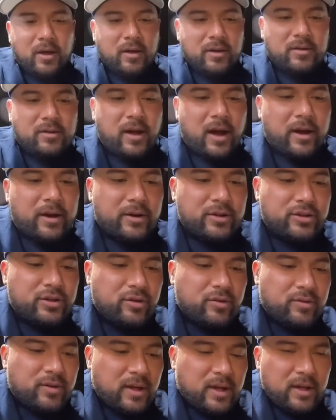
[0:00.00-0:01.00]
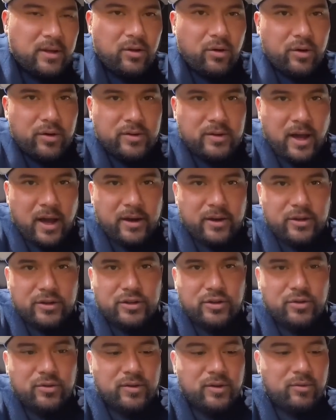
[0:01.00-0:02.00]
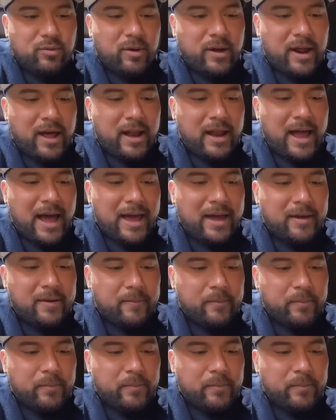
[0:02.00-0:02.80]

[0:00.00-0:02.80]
Soccer shoes. Indoor soccer shoes is what I like